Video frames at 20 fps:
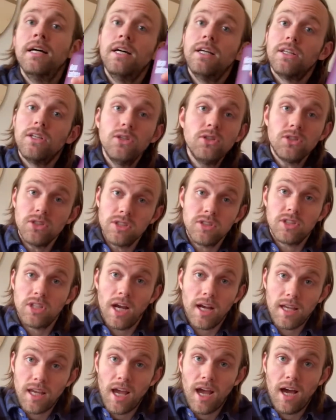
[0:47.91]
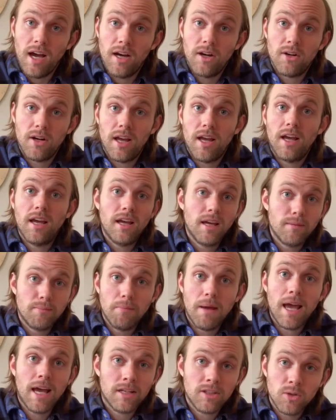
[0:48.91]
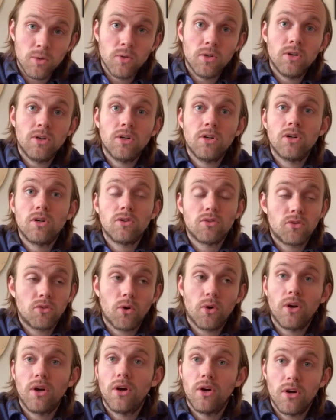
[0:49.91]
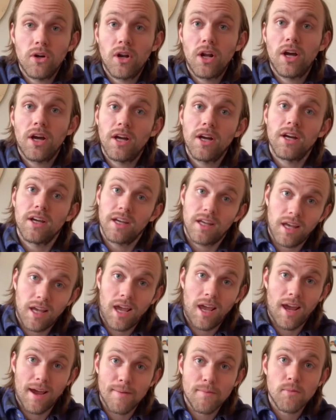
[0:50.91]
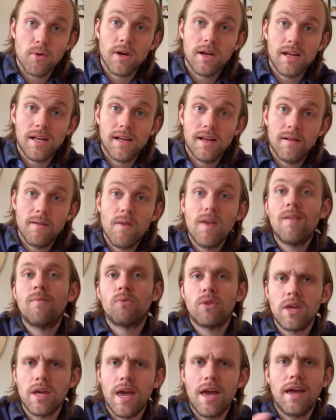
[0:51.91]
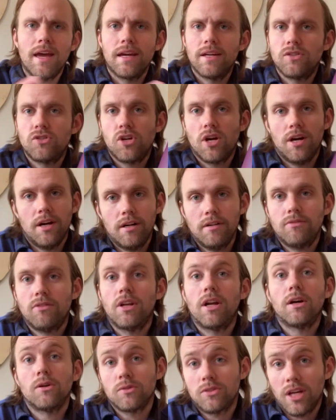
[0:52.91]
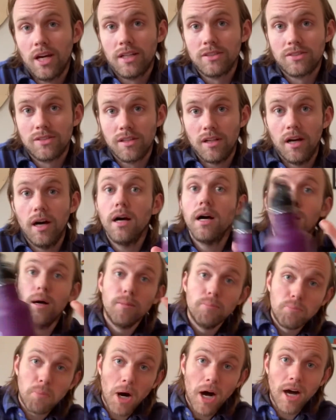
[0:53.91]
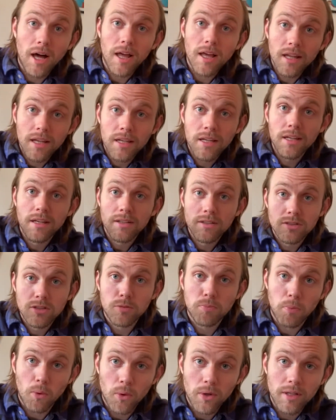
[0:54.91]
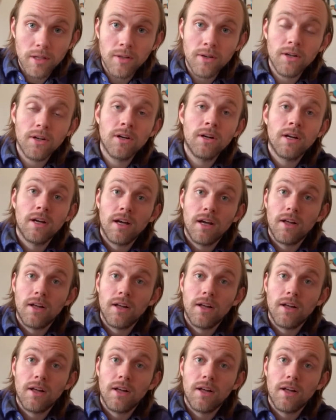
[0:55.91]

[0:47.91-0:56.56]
you should check out a manual Toyota Camry in the age of, Tesla. But, spoiler,